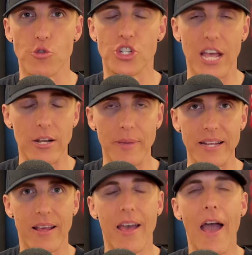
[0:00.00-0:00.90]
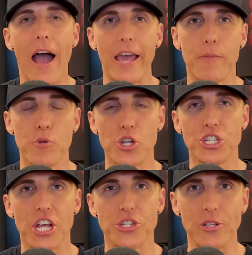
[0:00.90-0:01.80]
Gentlemen, I
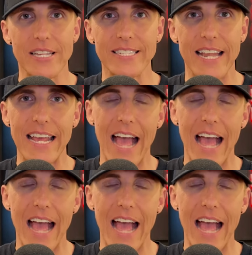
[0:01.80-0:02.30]
appreciate you listening.